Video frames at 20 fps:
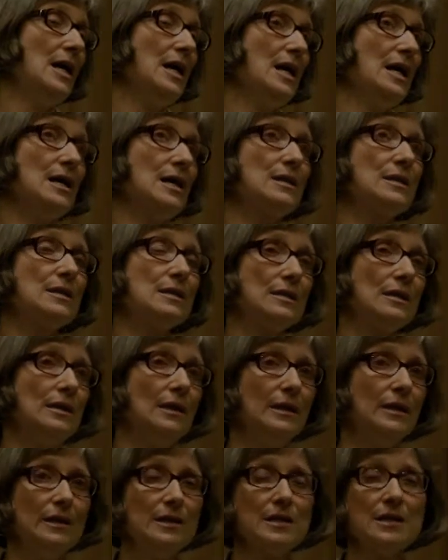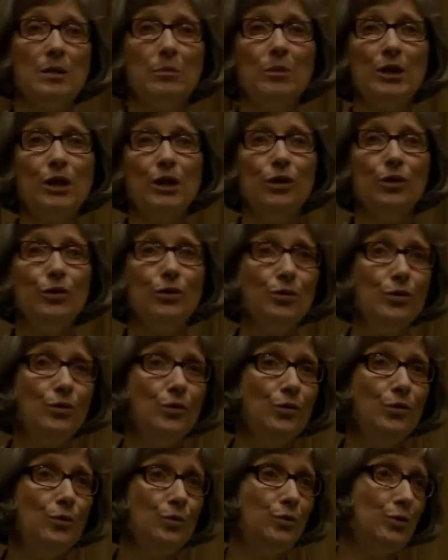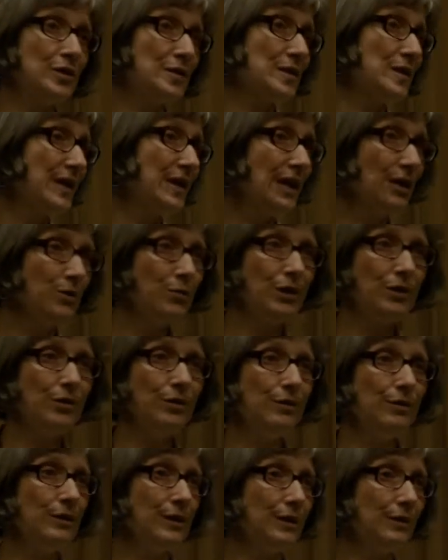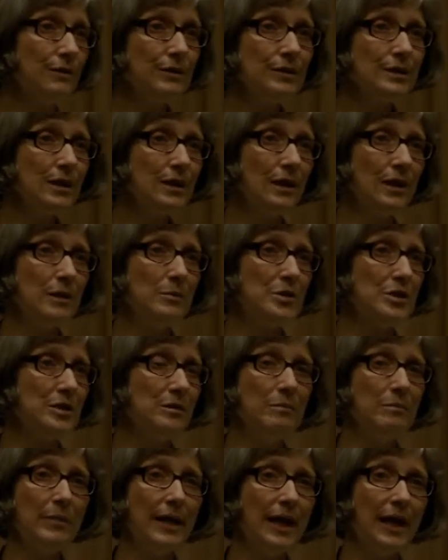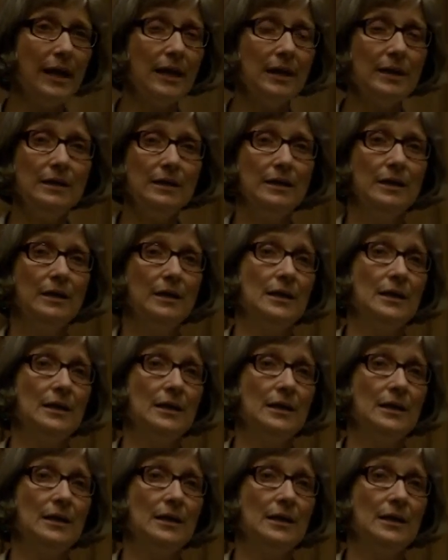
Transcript: as uh, somebody who was there with her in good times and bad.